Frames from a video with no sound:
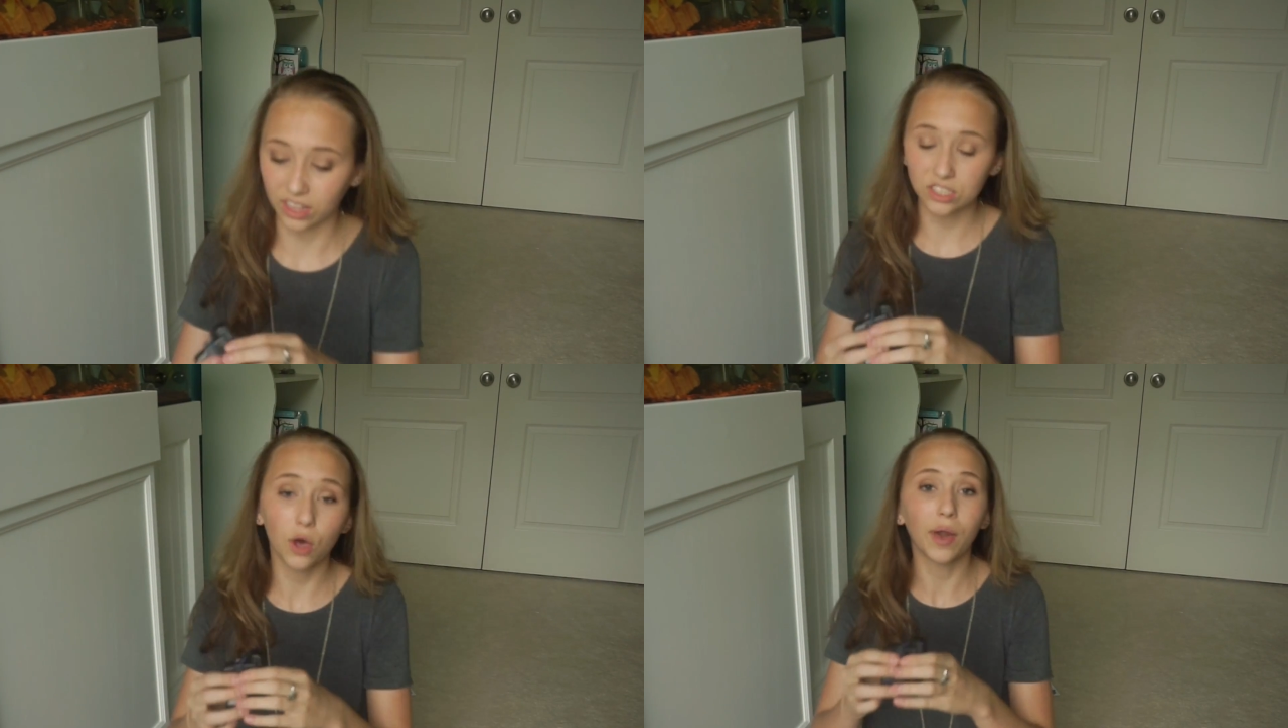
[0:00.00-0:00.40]

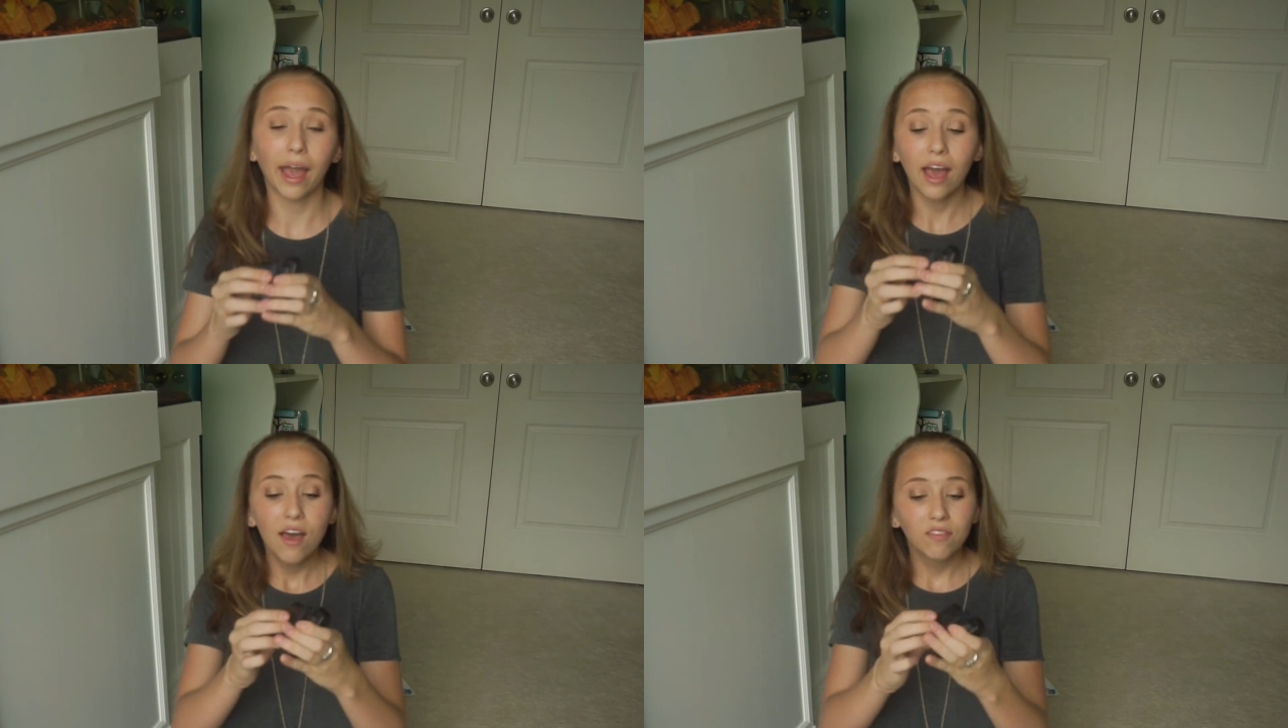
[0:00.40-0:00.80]
this.
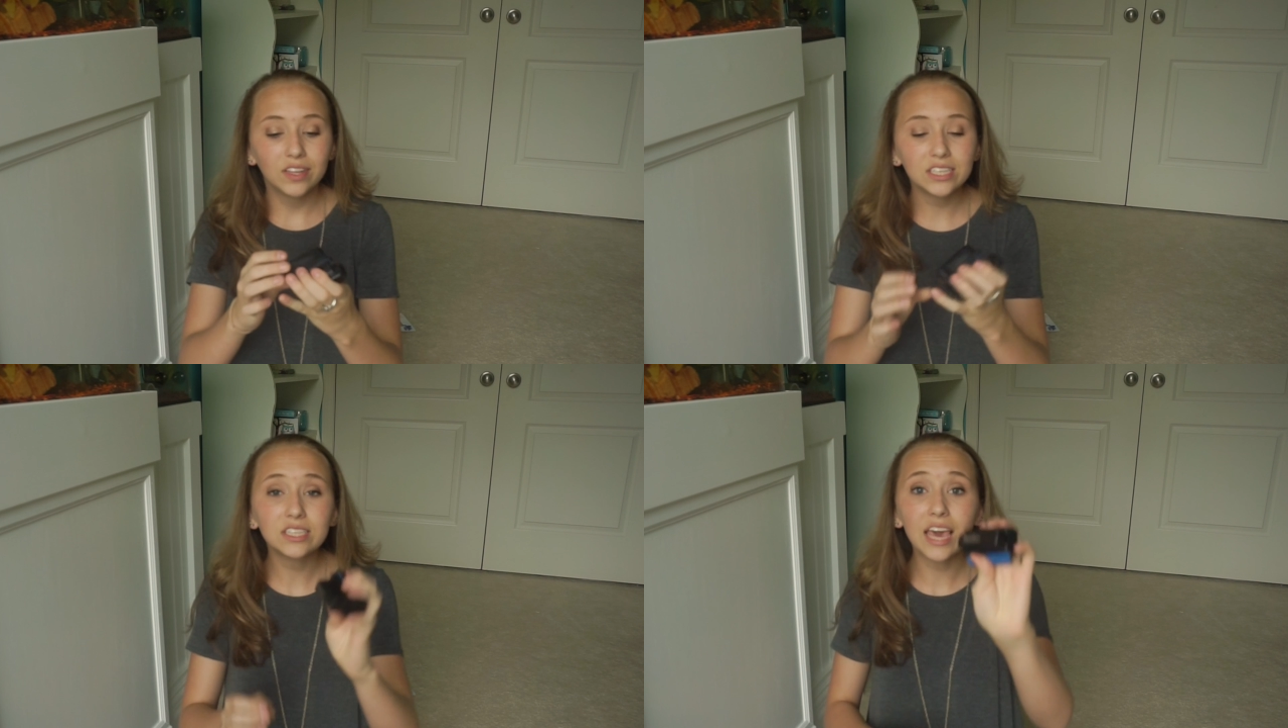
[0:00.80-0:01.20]
Okay,
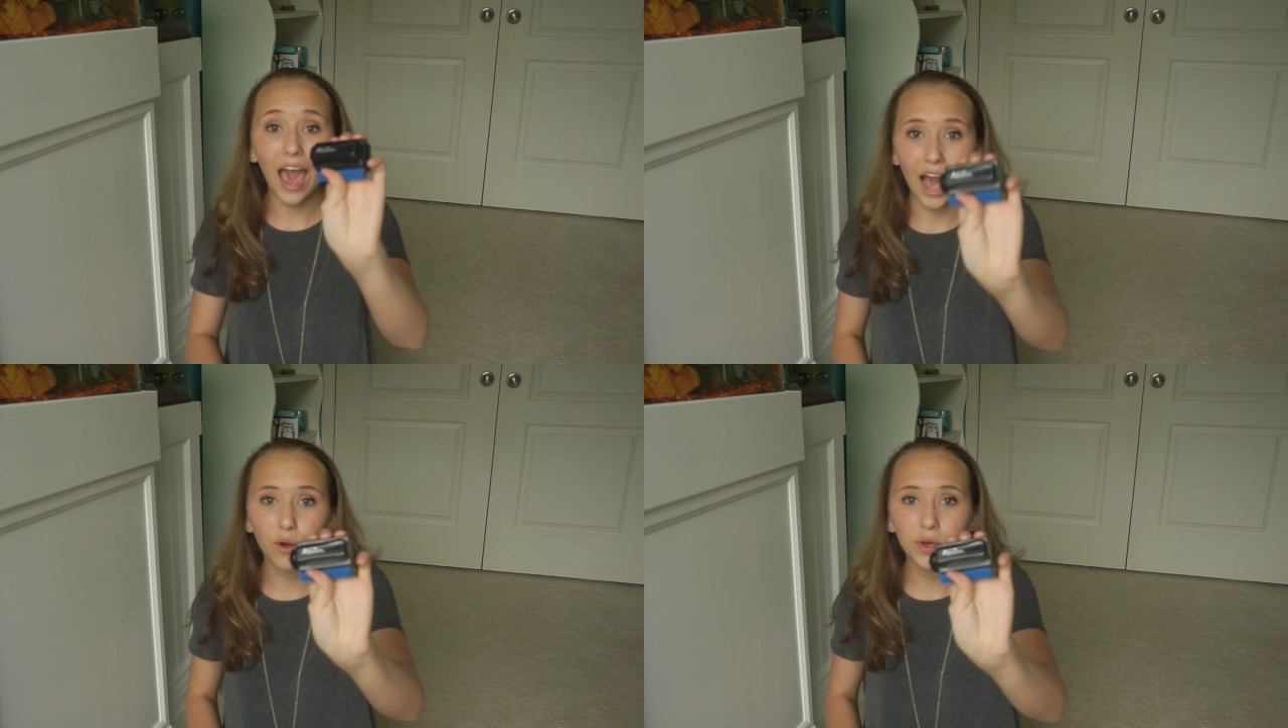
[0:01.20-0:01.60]
this is the
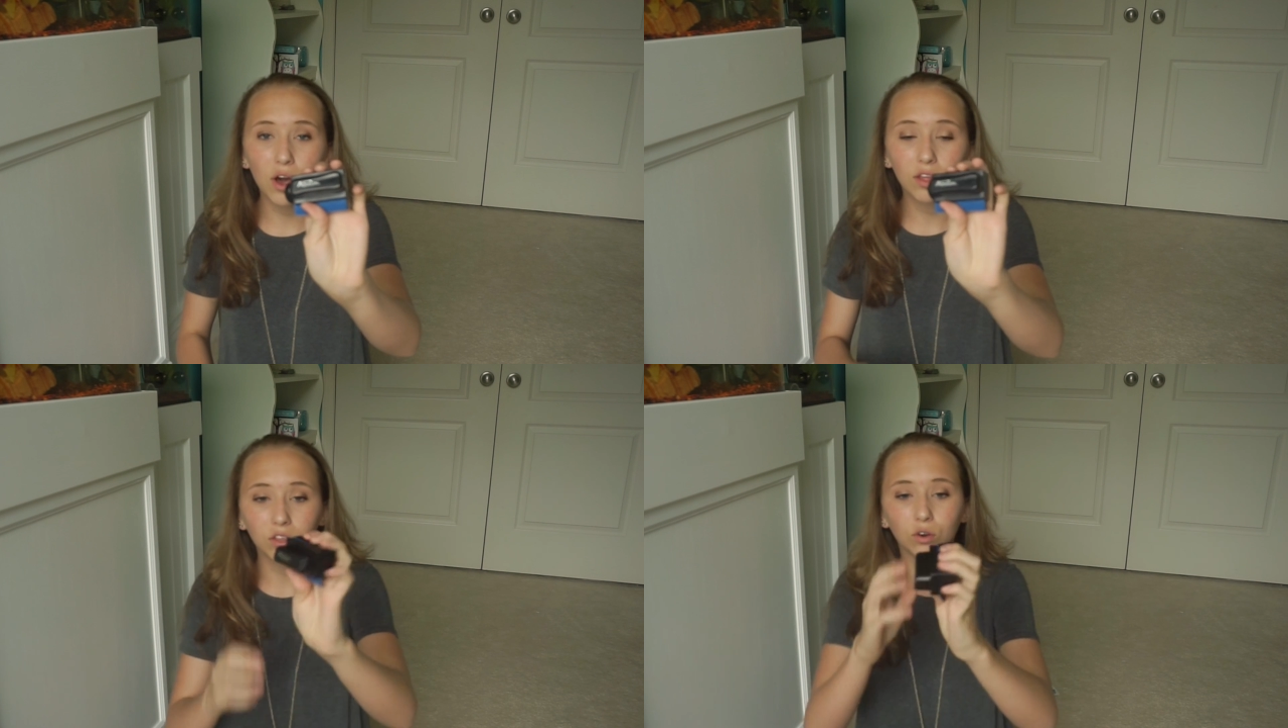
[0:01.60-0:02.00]

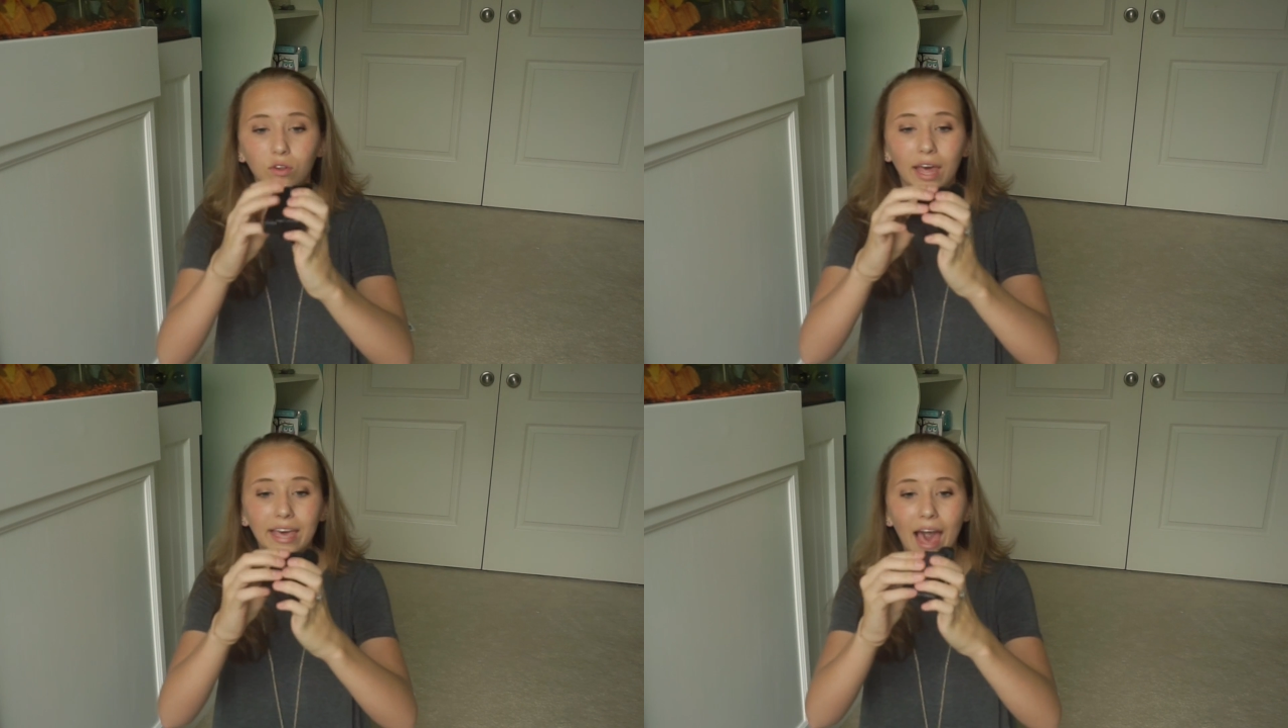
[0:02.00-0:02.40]
Aqueon
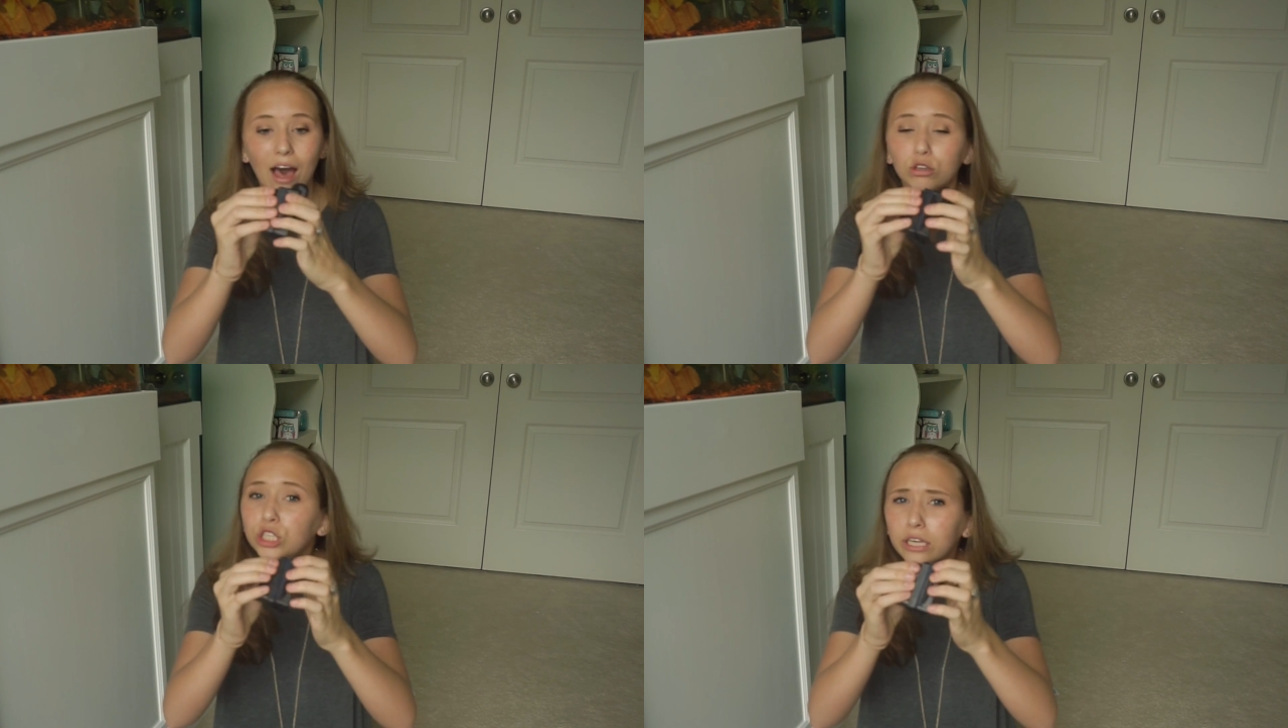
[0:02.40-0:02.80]
little like
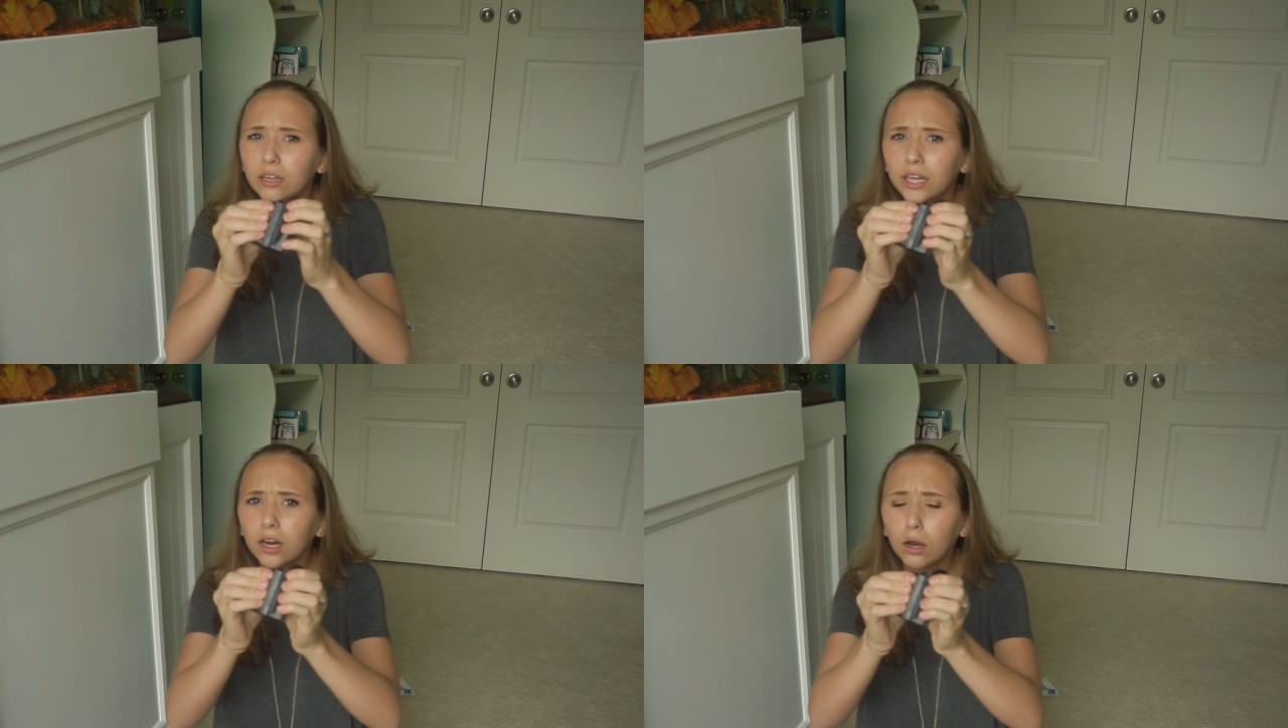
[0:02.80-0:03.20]
algae
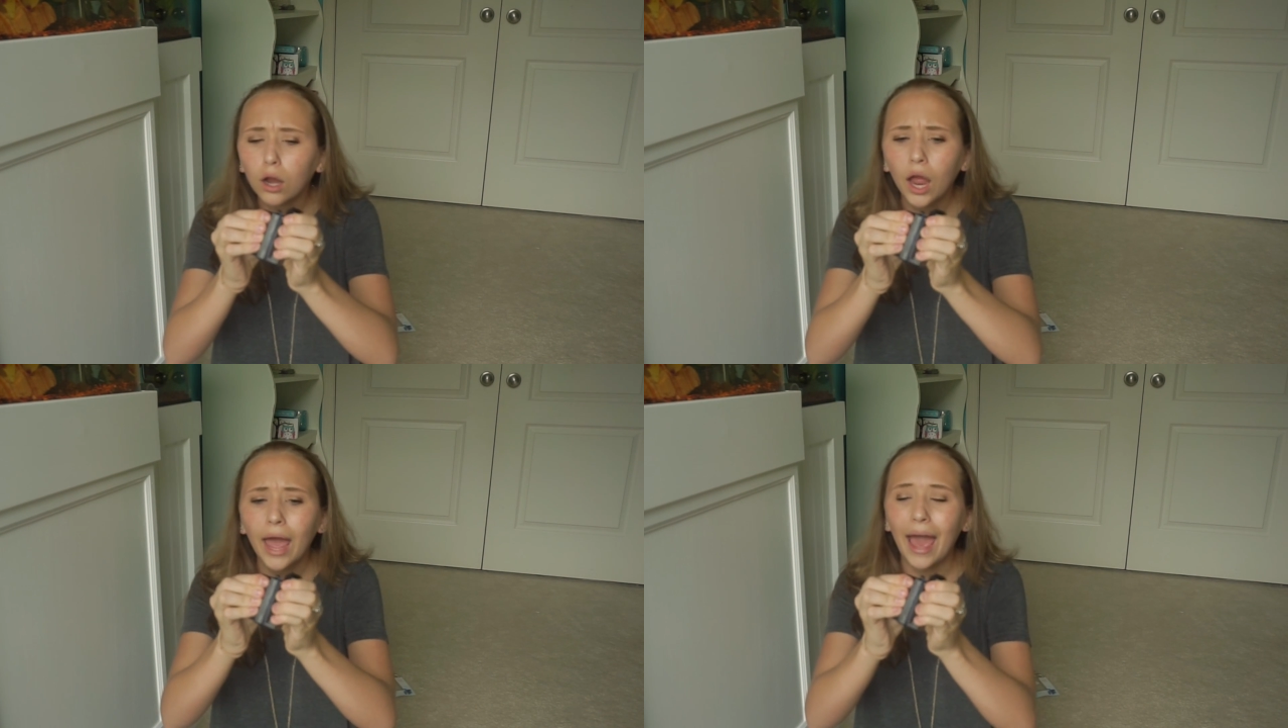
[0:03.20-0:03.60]
cleaner,